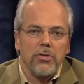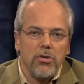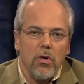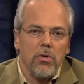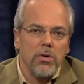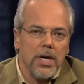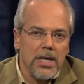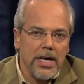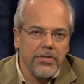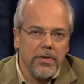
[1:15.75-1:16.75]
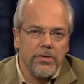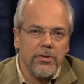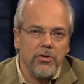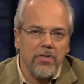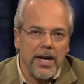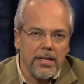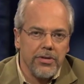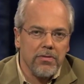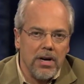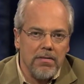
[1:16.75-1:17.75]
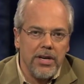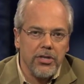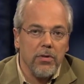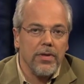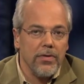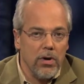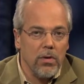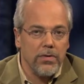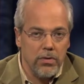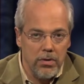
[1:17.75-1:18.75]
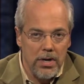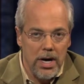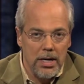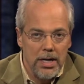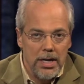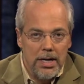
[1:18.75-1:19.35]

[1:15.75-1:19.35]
total cholesterol to triglyceride ratio than those who do not.